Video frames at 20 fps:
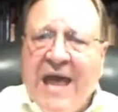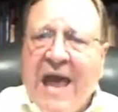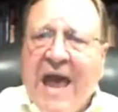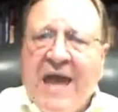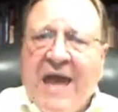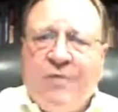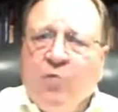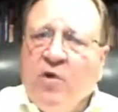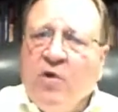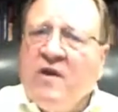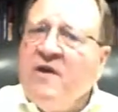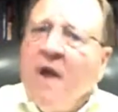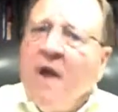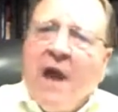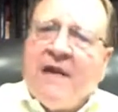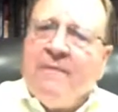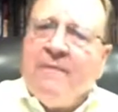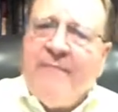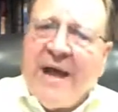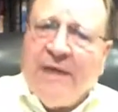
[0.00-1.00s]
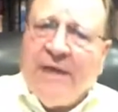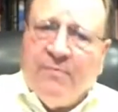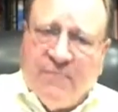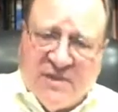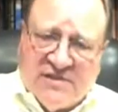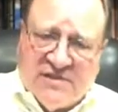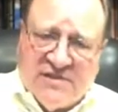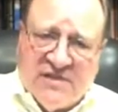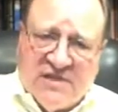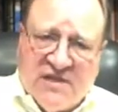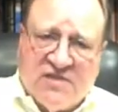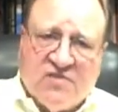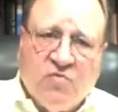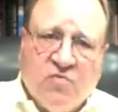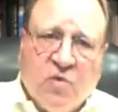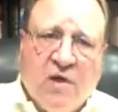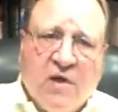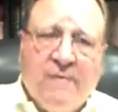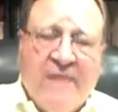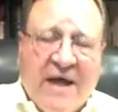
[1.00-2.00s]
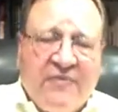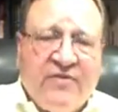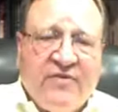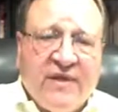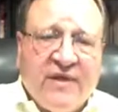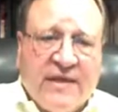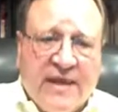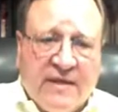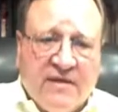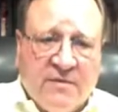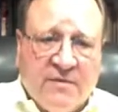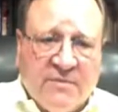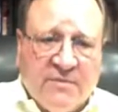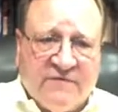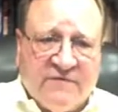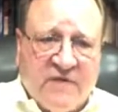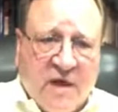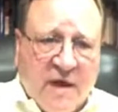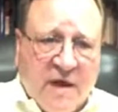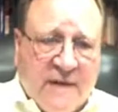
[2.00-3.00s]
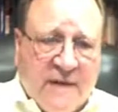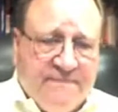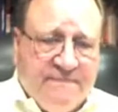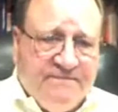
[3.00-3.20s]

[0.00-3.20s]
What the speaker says: And we're not about business, we're about the kingdom of God.